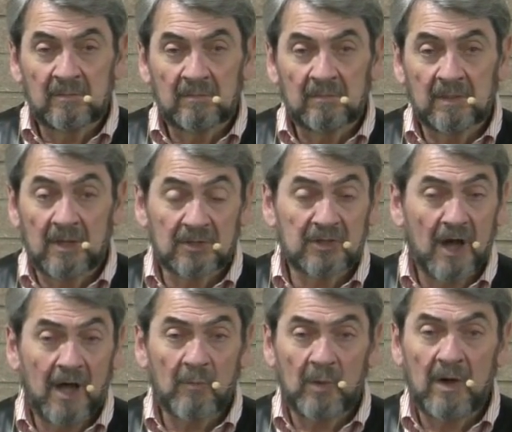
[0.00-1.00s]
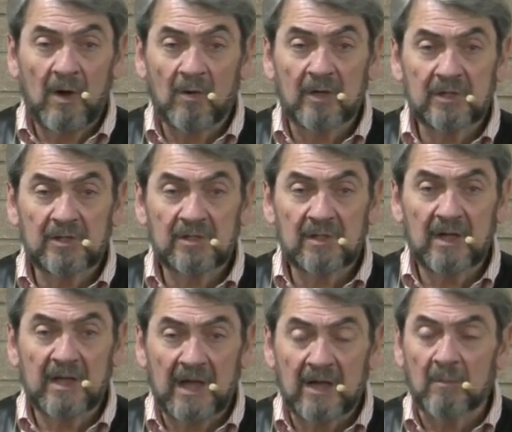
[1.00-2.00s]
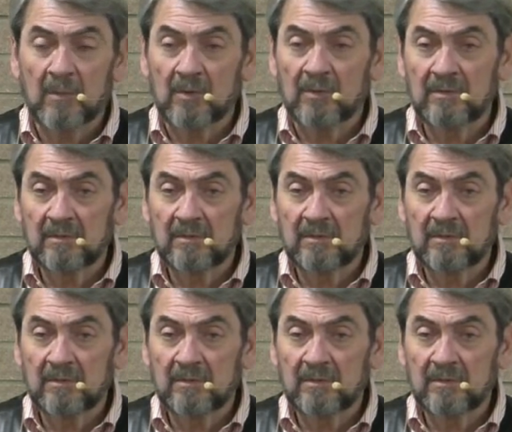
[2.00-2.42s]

because God will hold us accountable